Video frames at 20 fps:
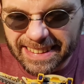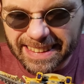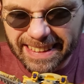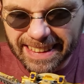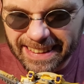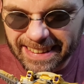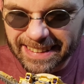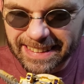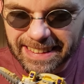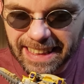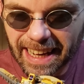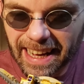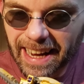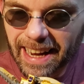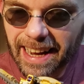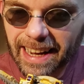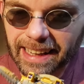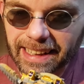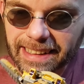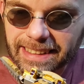
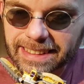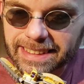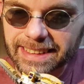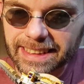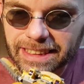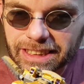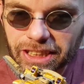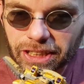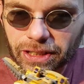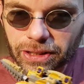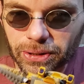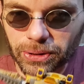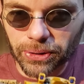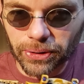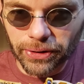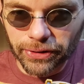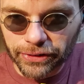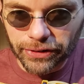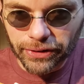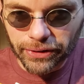He's such a
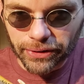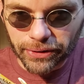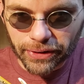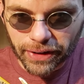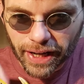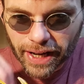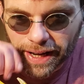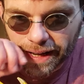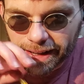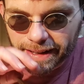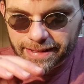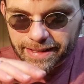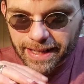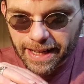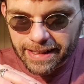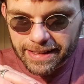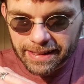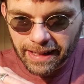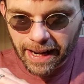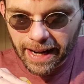cool dude. He's
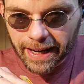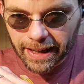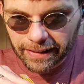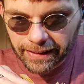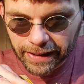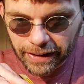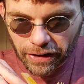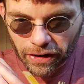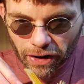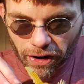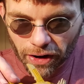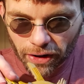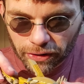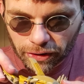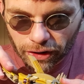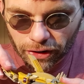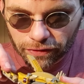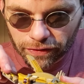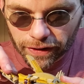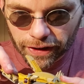got tiling all
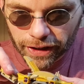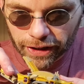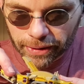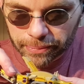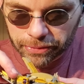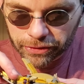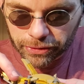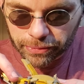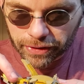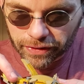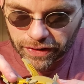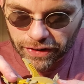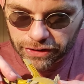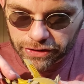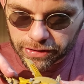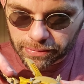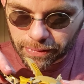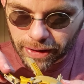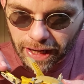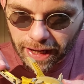over him, so we get
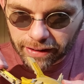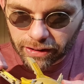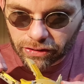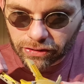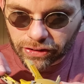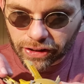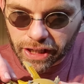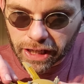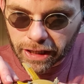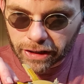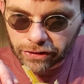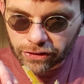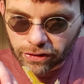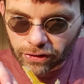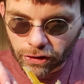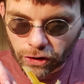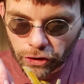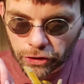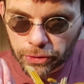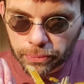some nice
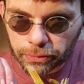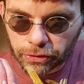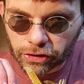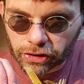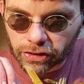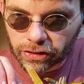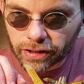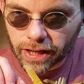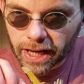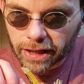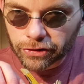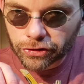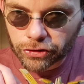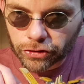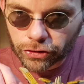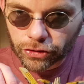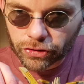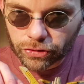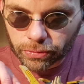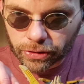slopes and
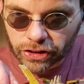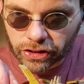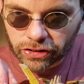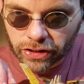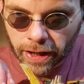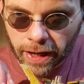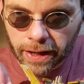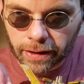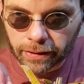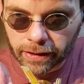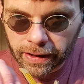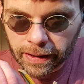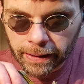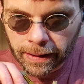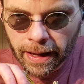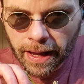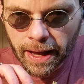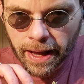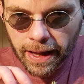textures with the tiling.